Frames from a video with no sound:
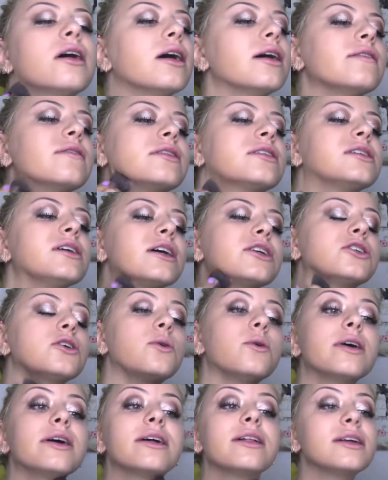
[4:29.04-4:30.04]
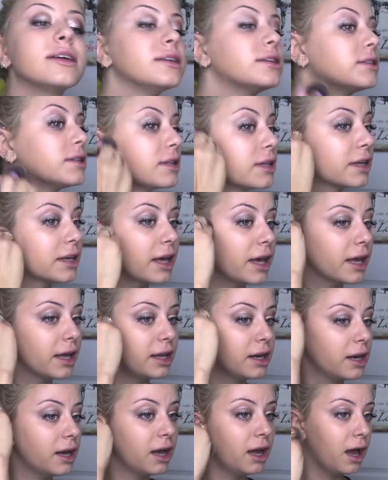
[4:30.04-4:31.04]
I have such oily
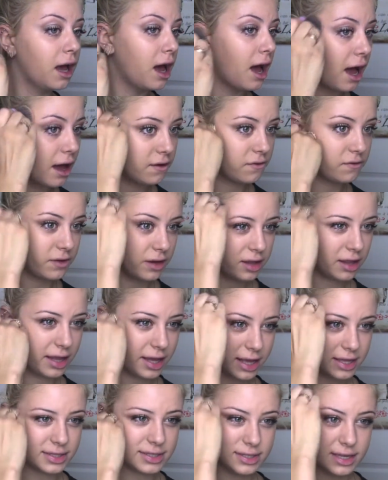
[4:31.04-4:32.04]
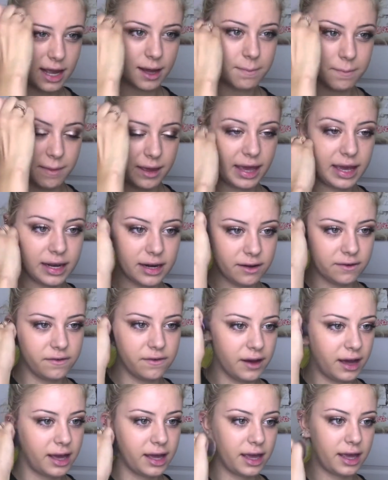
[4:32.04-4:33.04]
skin, I feel like it's not
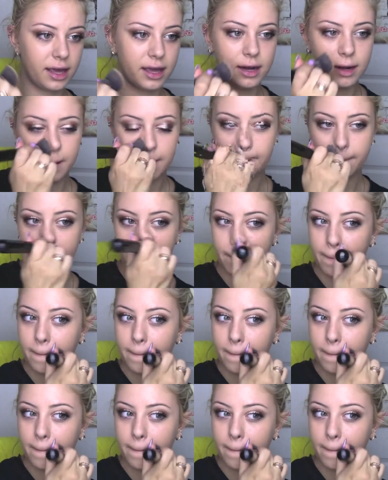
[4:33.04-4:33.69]
mattifying